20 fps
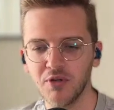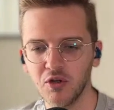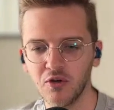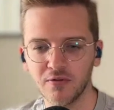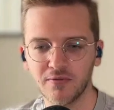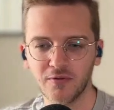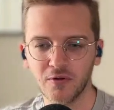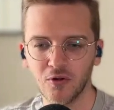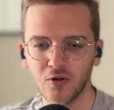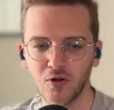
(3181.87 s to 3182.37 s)
they were
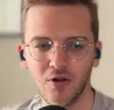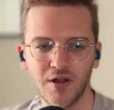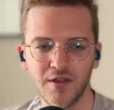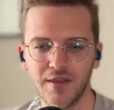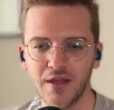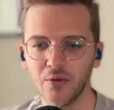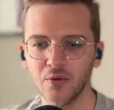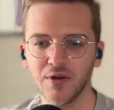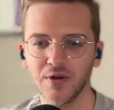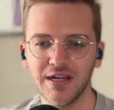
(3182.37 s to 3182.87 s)
beautiful
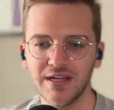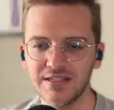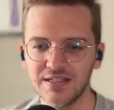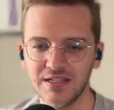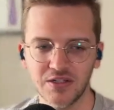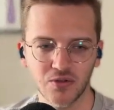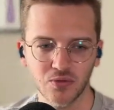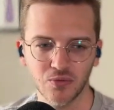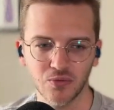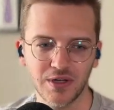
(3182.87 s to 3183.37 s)
and they were
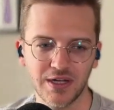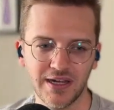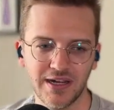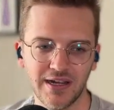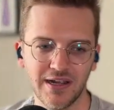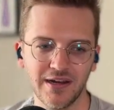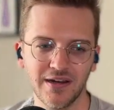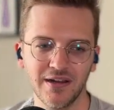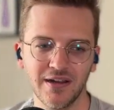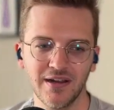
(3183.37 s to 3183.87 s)
easy to
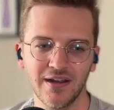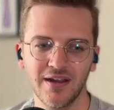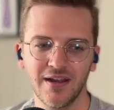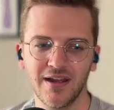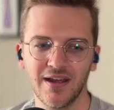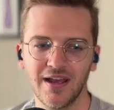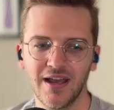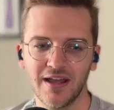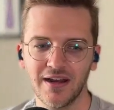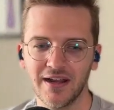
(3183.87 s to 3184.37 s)
read.
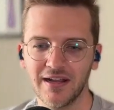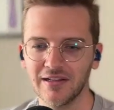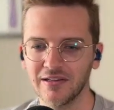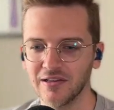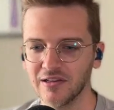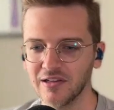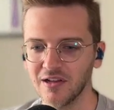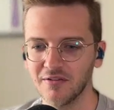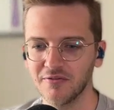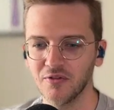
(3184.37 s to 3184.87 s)
And I
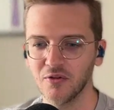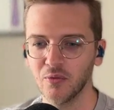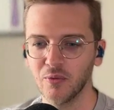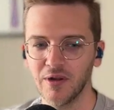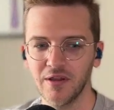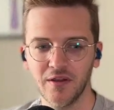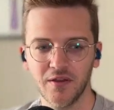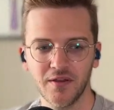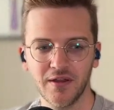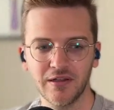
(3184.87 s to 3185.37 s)
loved
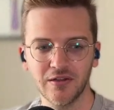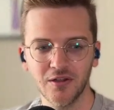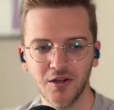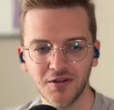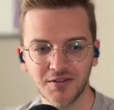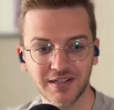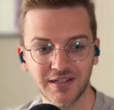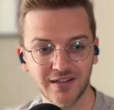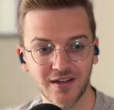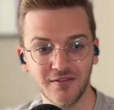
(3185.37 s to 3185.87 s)
the way that they
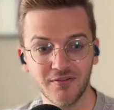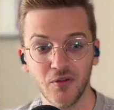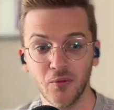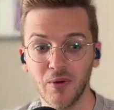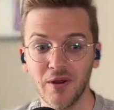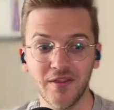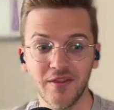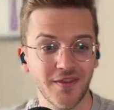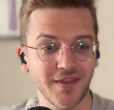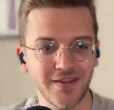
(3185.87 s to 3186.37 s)
looked. I loved
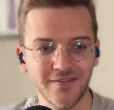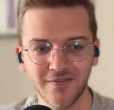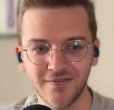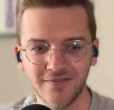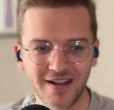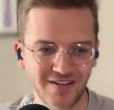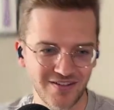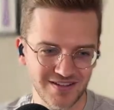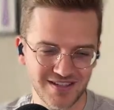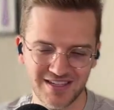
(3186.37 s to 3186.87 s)
the way that they
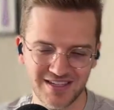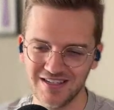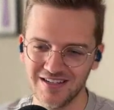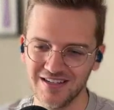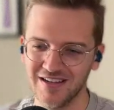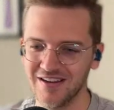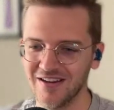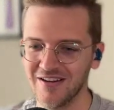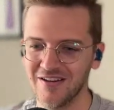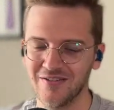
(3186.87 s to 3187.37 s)

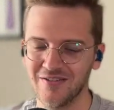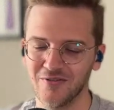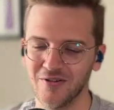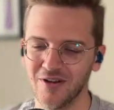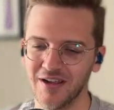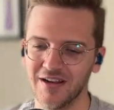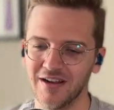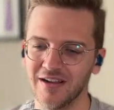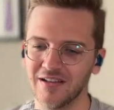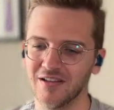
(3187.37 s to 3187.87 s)
felt,
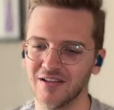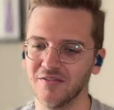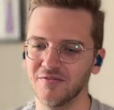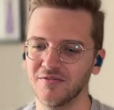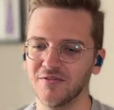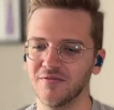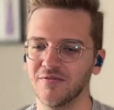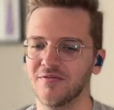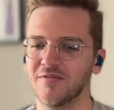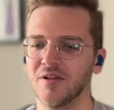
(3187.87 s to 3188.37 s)
right? I
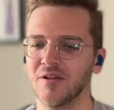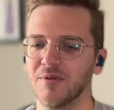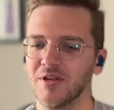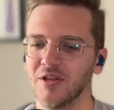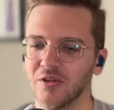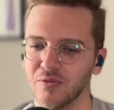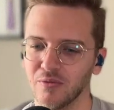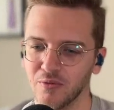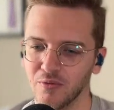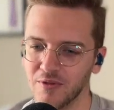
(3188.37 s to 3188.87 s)
loved
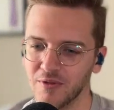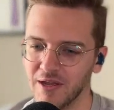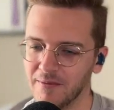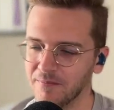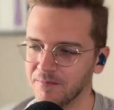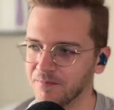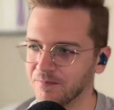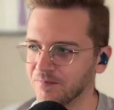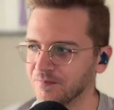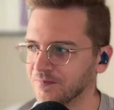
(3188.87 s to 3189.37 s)
flipping through
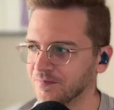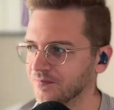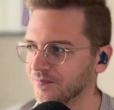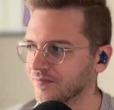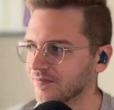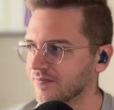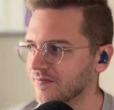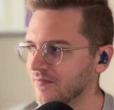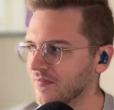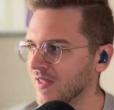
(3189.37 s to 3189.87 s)
them.
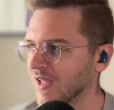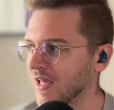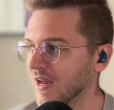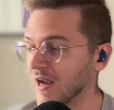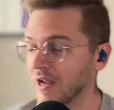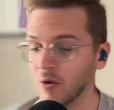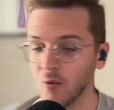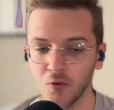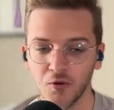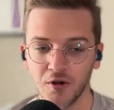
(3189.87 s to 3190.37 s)

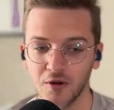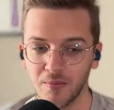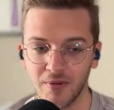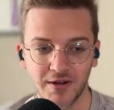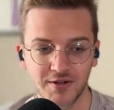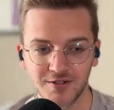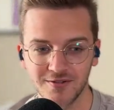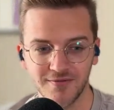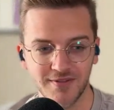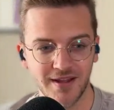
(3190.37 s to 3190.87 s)
And I ordered a
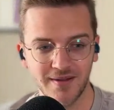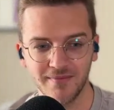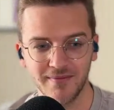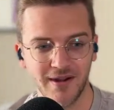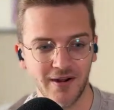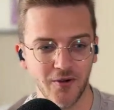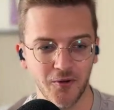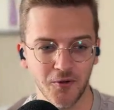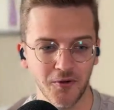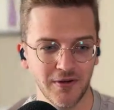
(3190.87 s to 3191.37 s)
bunch of
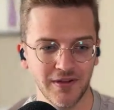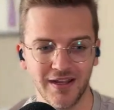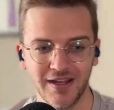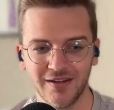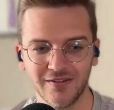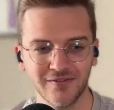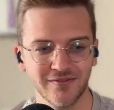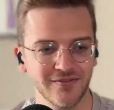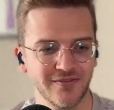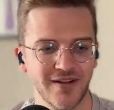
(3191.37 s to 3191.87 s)
them. I ordered
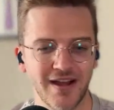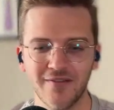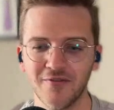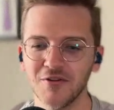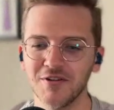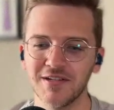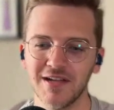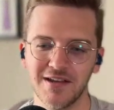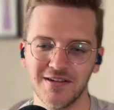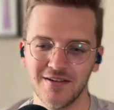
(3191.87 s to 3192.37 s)
like
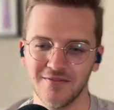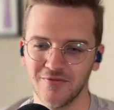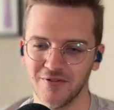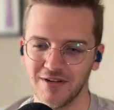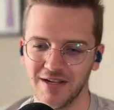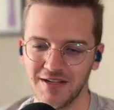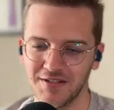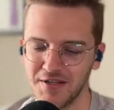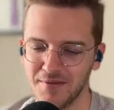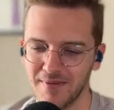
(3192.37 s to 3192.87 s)
5 or 10
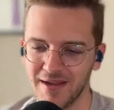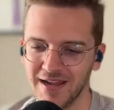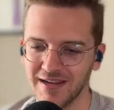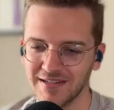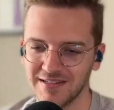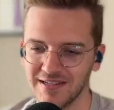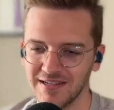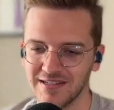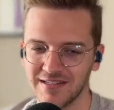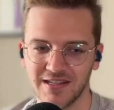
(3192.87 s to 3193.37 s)
different indie
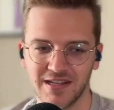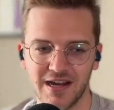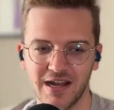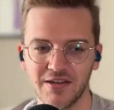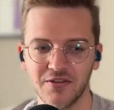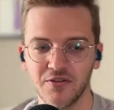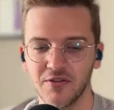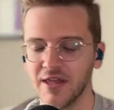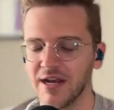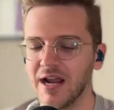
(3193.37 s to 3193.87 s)
magazines
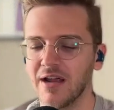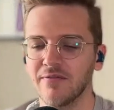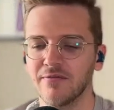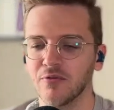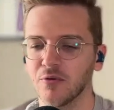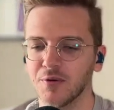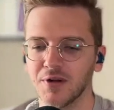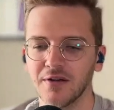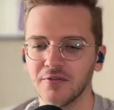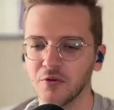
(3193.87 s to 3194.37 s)
that
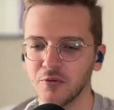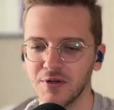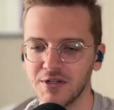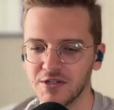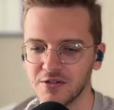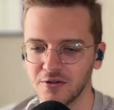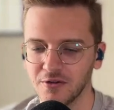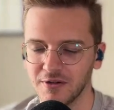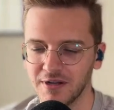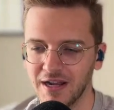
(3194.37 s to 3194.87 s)
I, for whatever
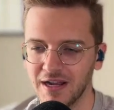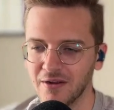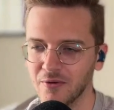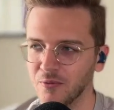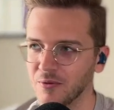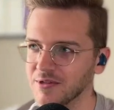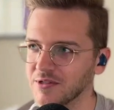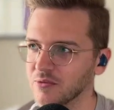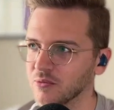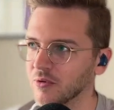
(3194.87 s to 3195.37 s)
reason or
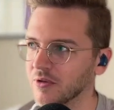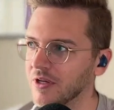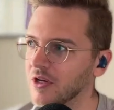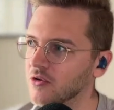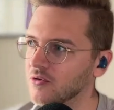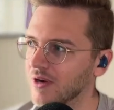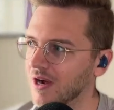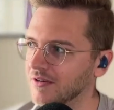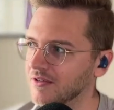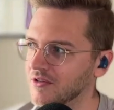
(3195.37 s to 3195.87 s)
not, was
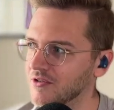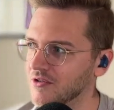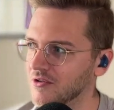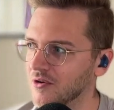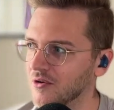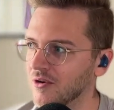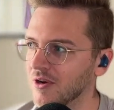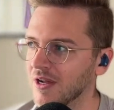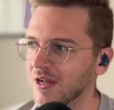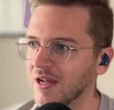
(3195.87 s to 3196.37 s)
really attracted
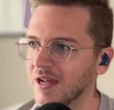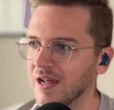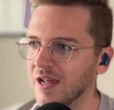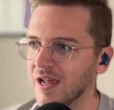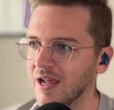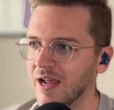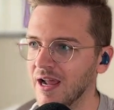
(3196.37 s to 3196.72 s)
to.